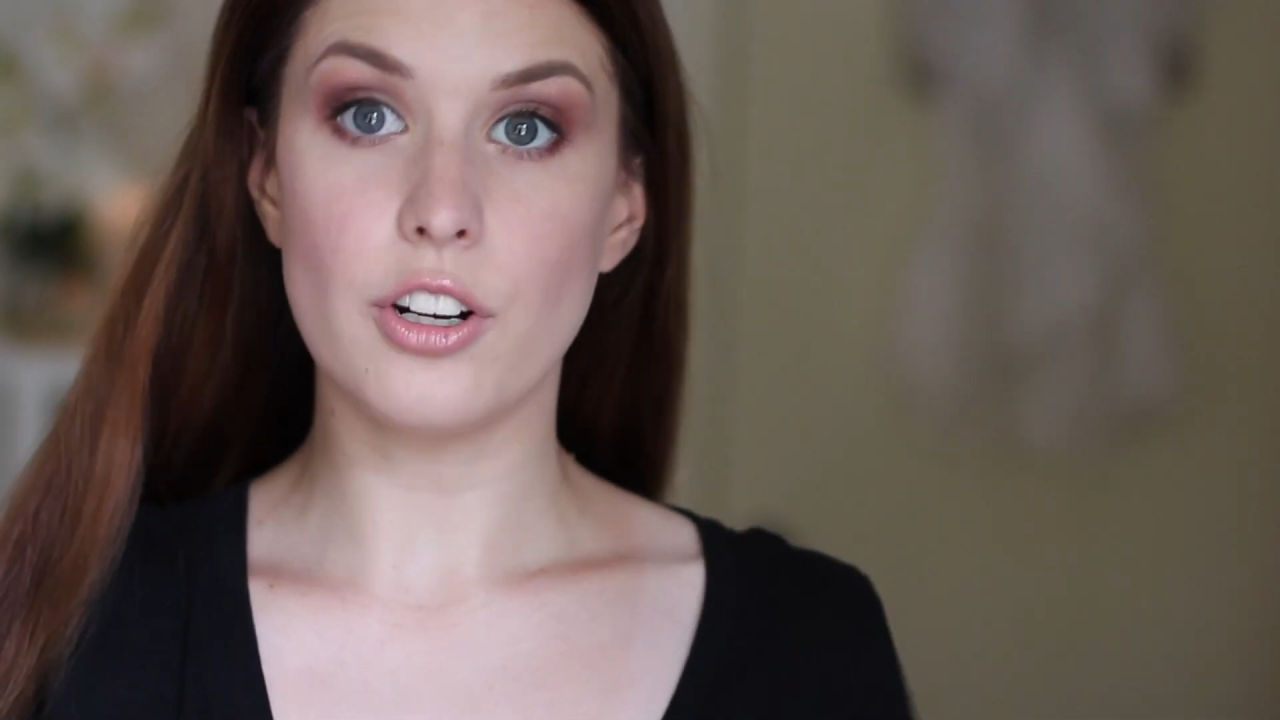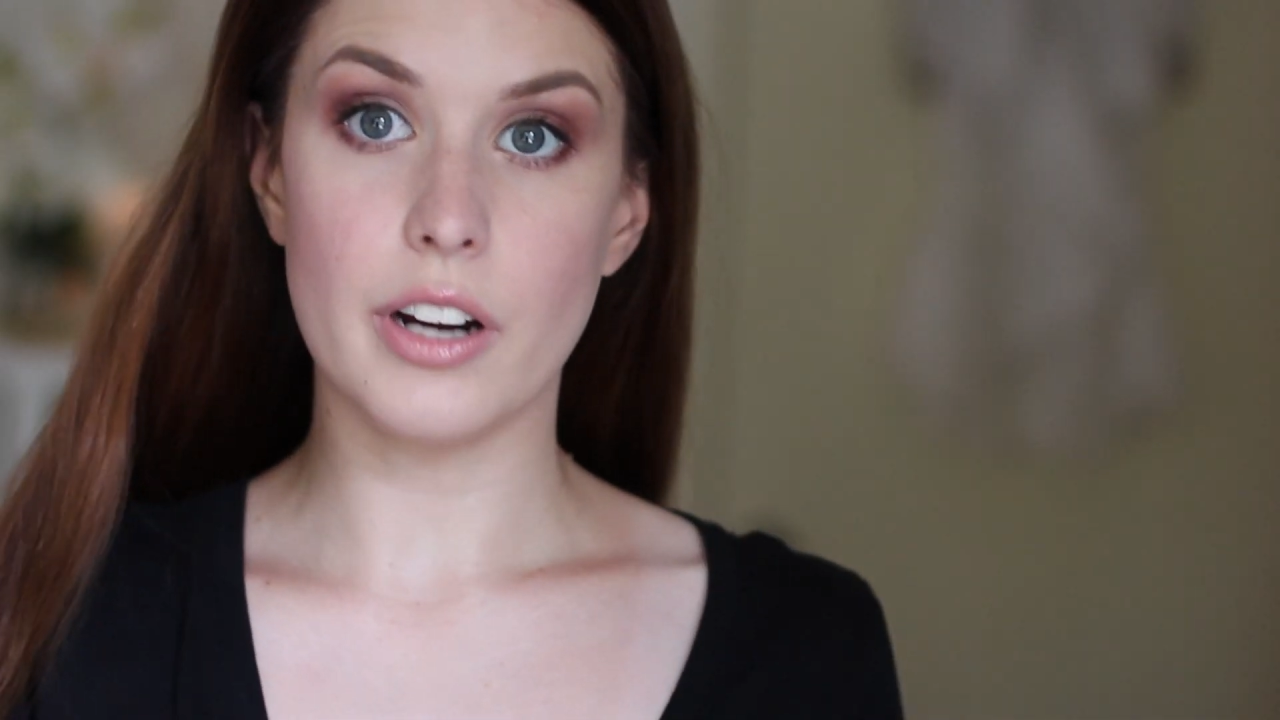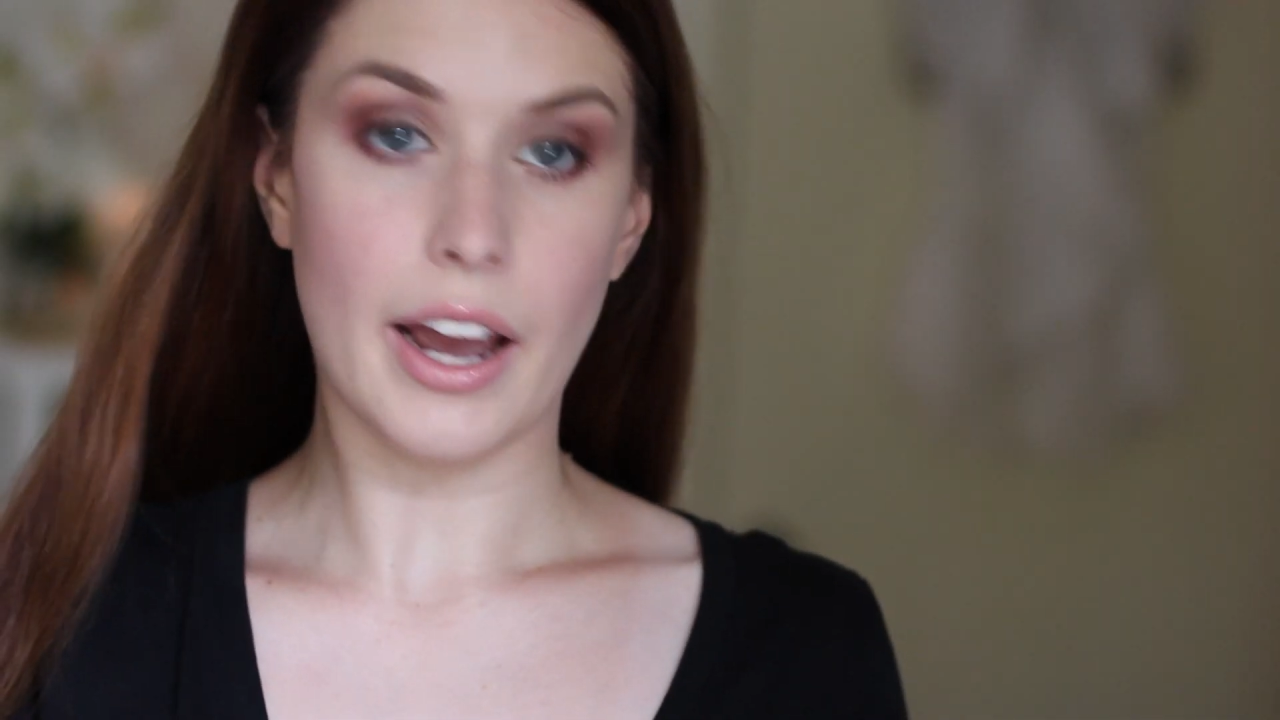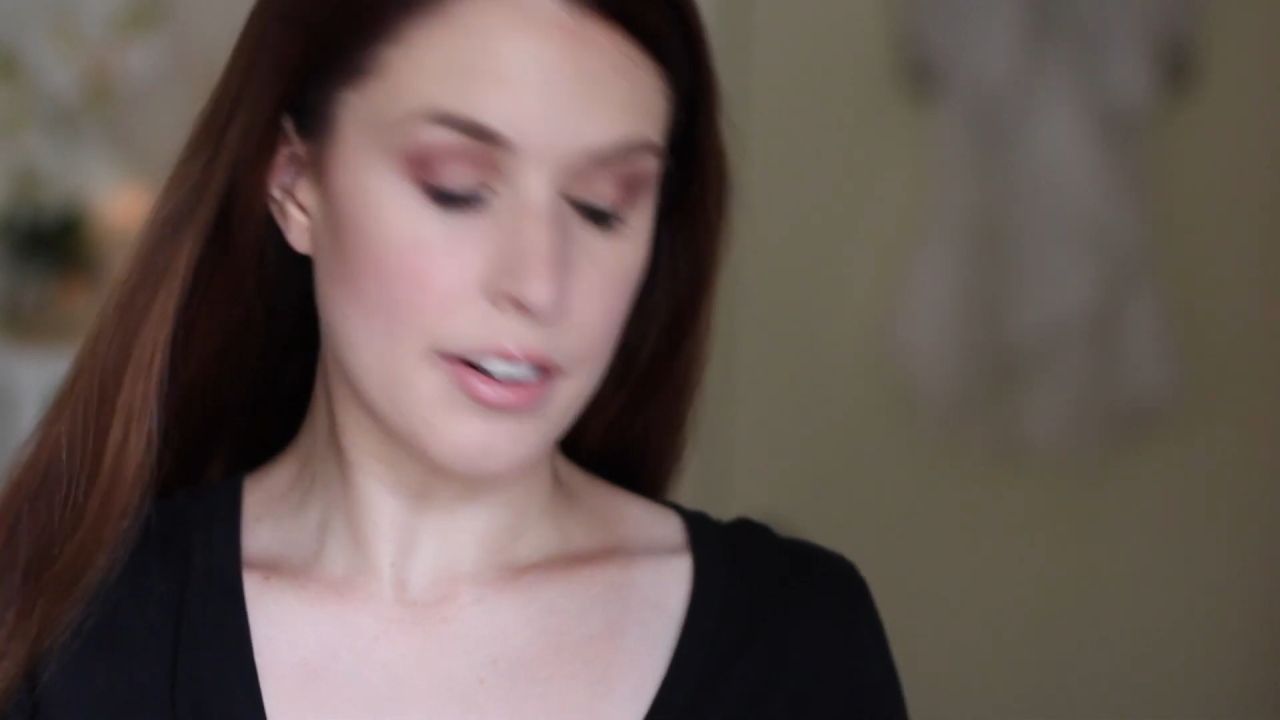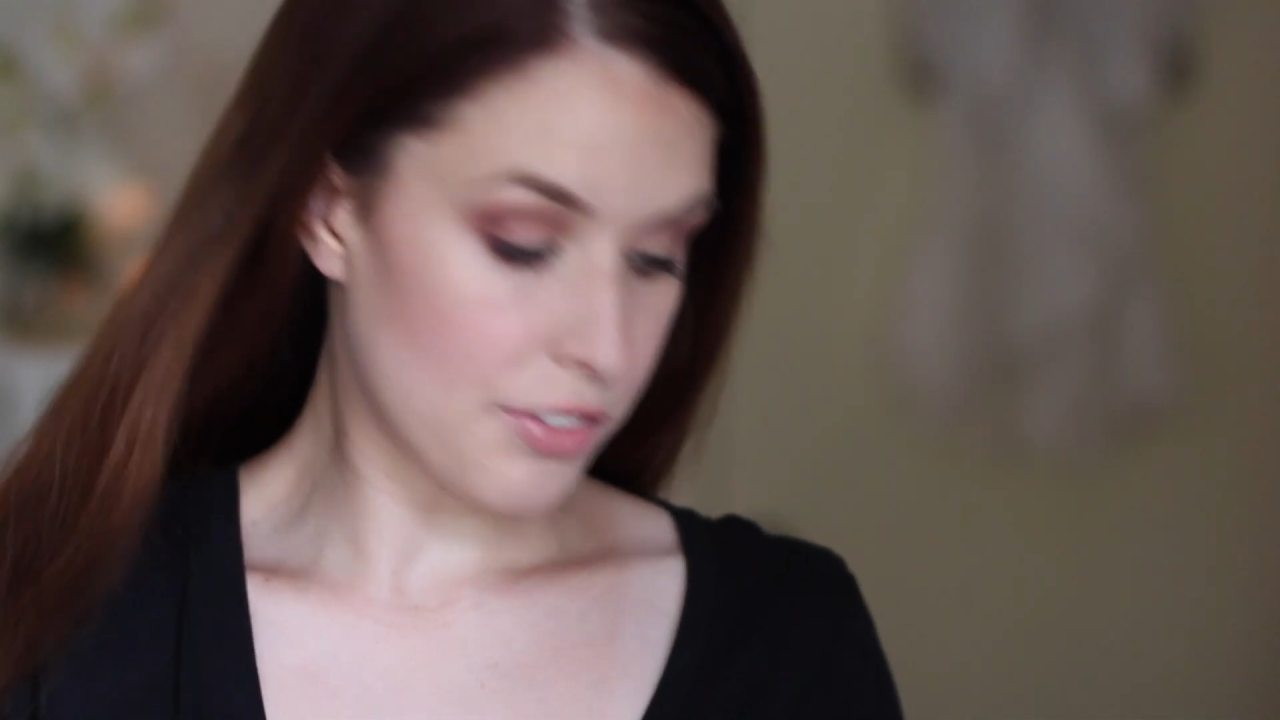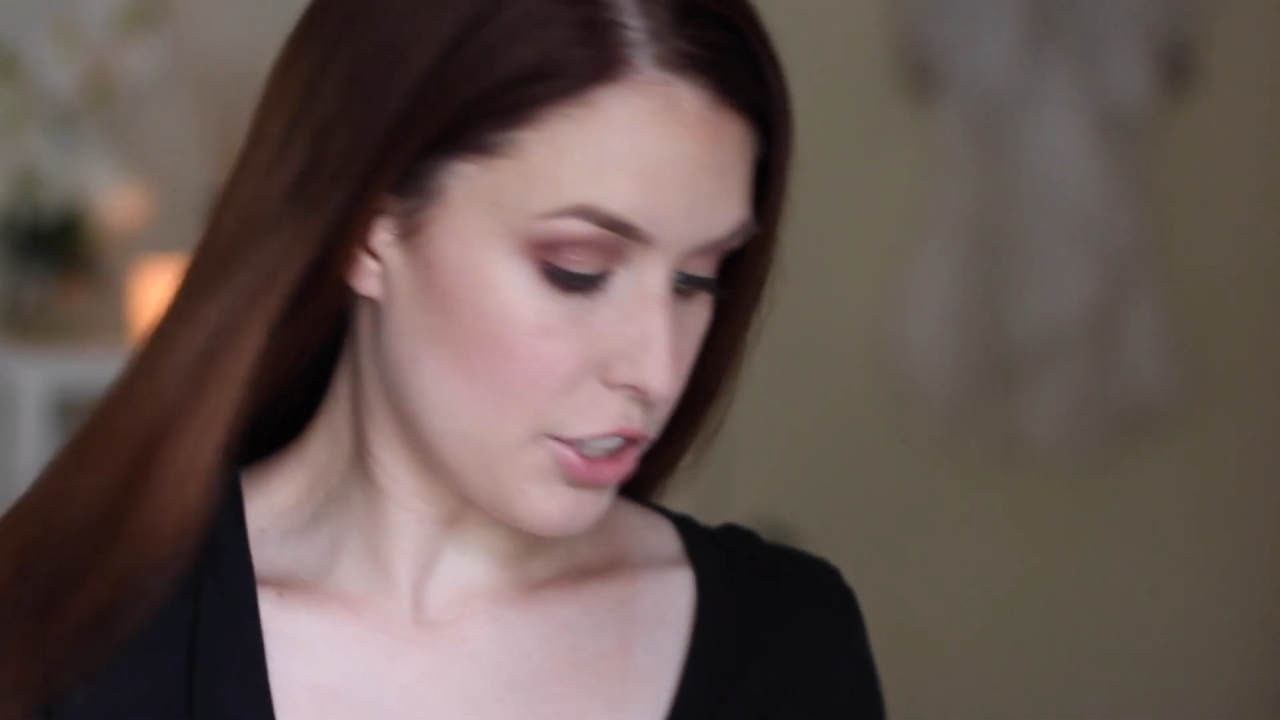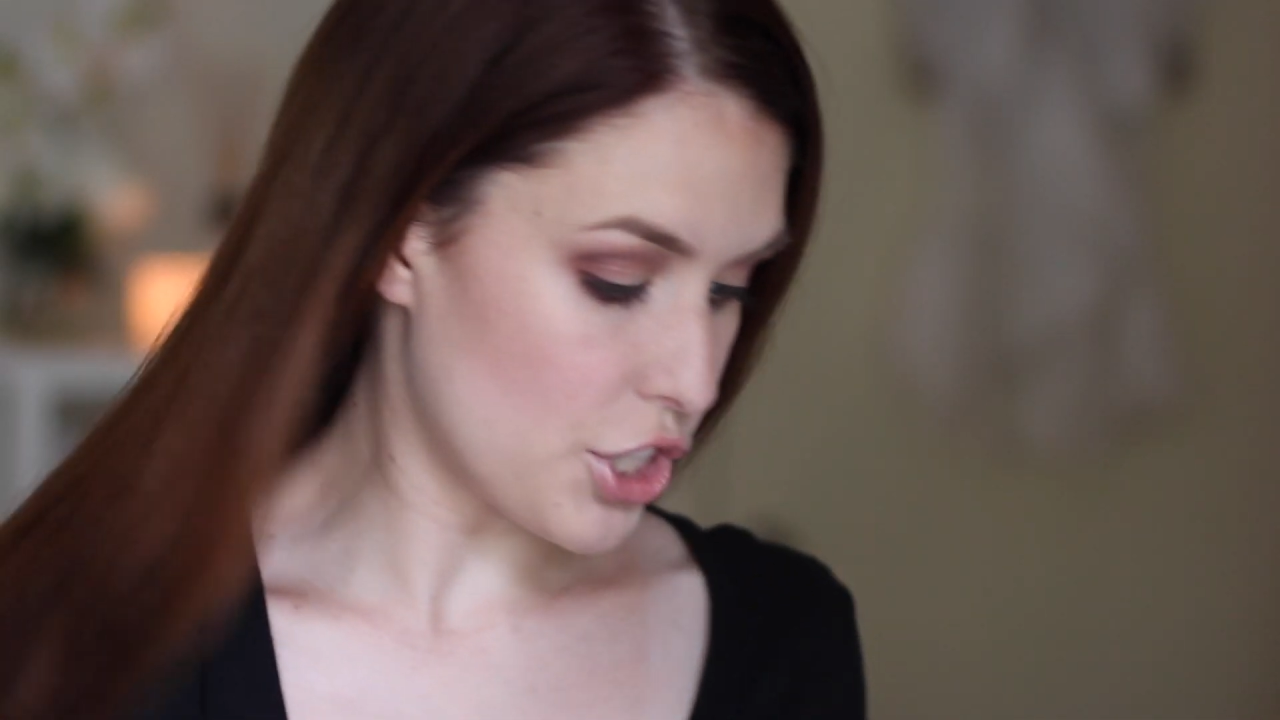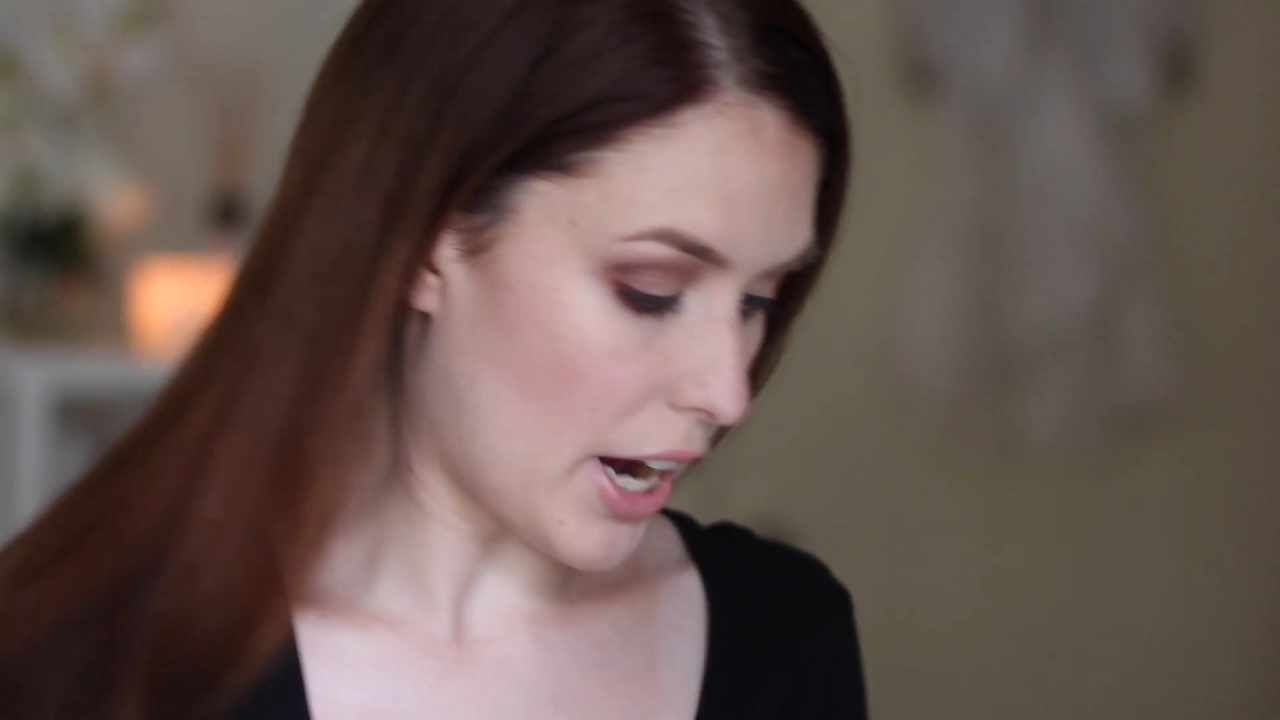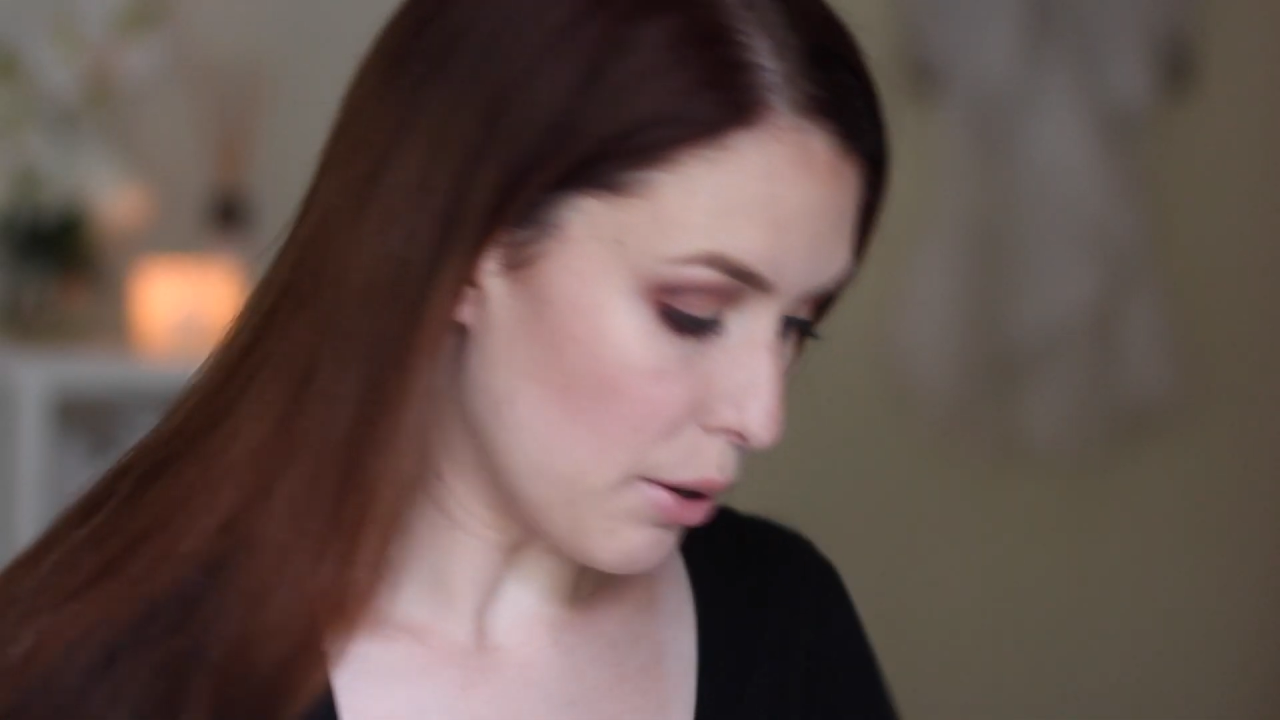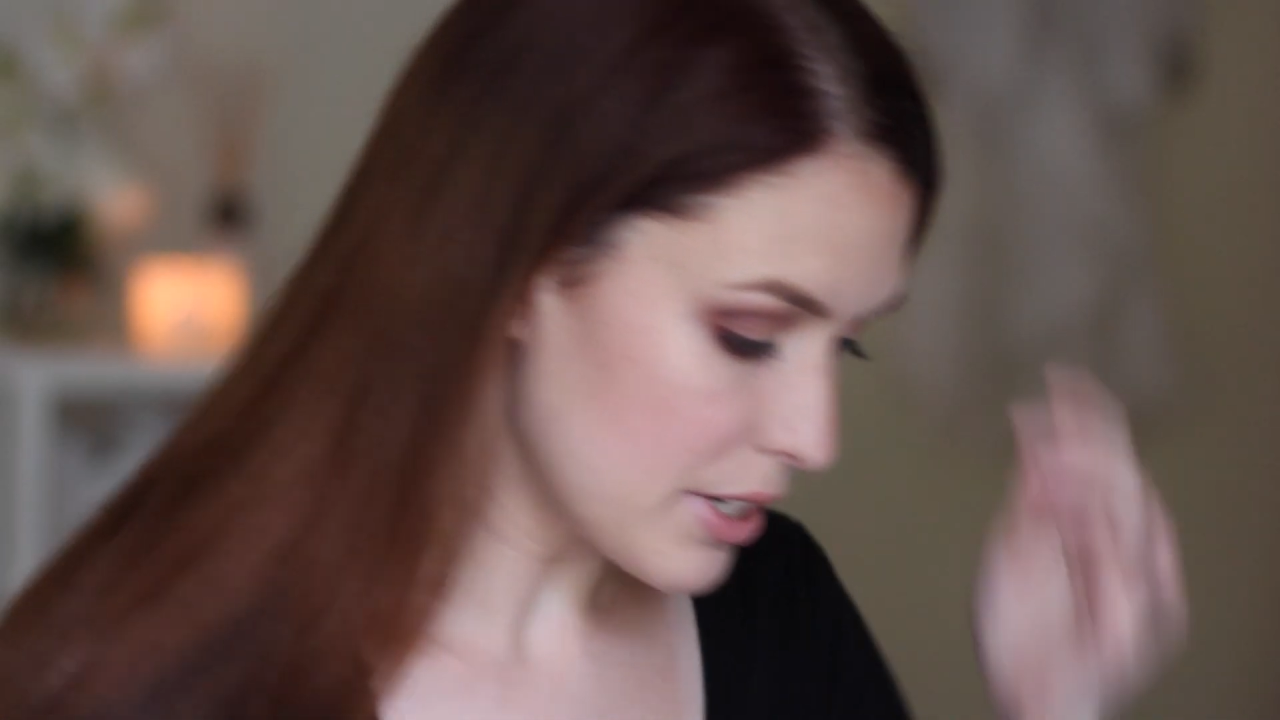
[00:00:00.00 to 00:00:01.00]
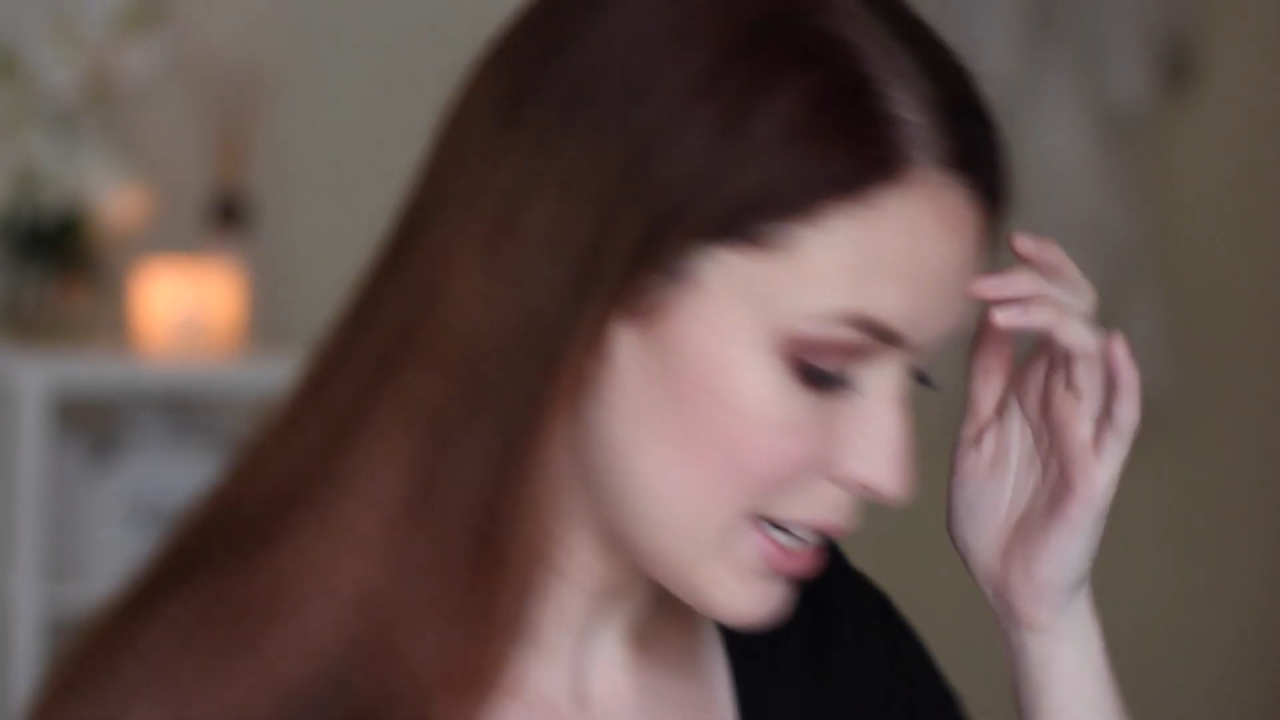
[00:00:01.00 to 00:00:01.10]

got out of the shower